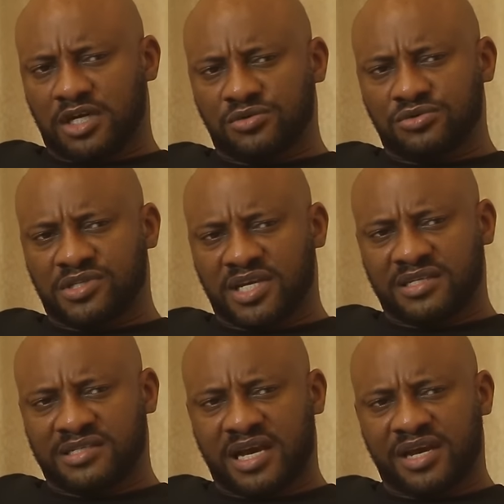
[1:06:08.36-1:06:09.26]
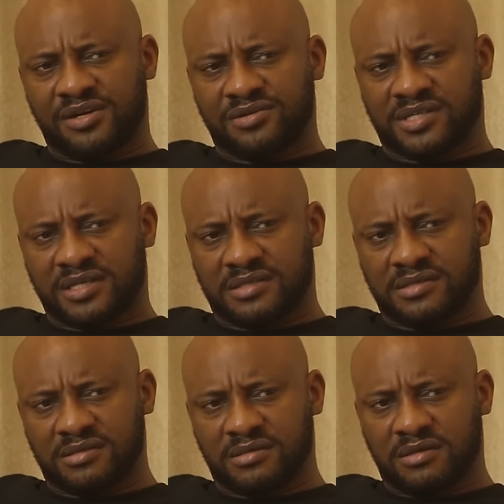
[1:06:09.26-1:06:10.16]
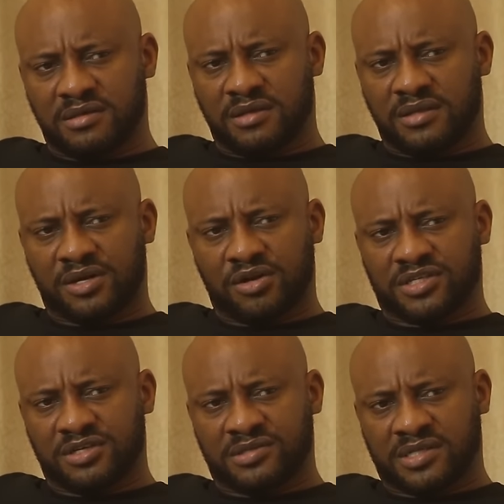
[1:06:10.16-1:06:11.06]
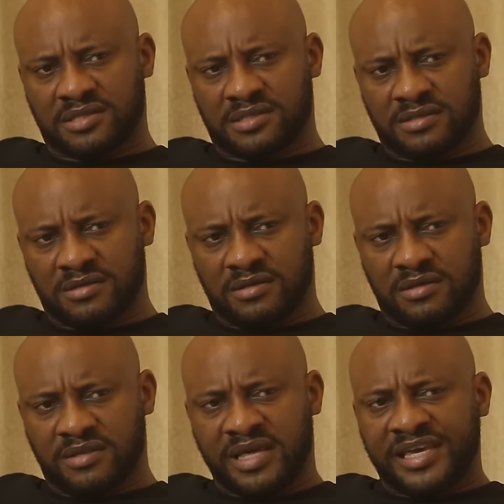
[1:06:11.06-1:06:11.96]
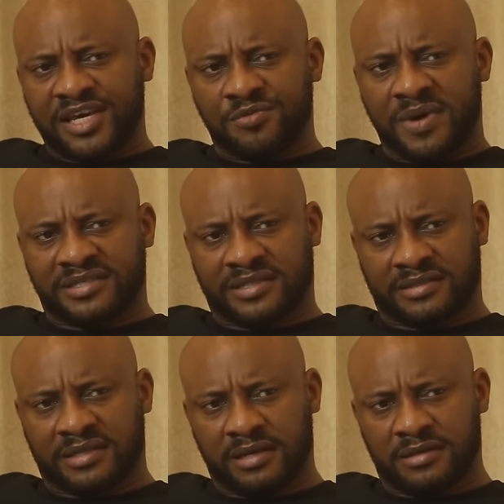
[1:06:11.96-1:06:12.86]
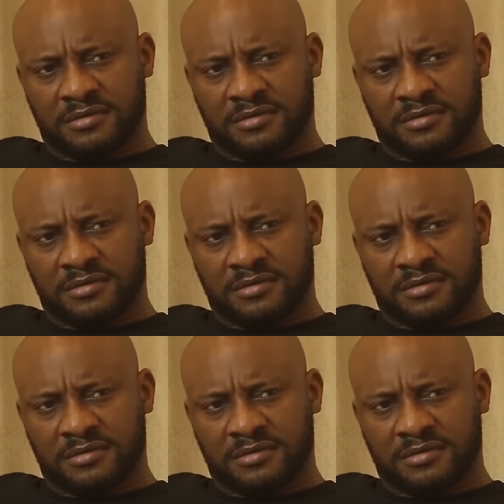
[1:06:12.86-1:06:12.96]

And who says they are innocent? They're not innocent. They killed my sister.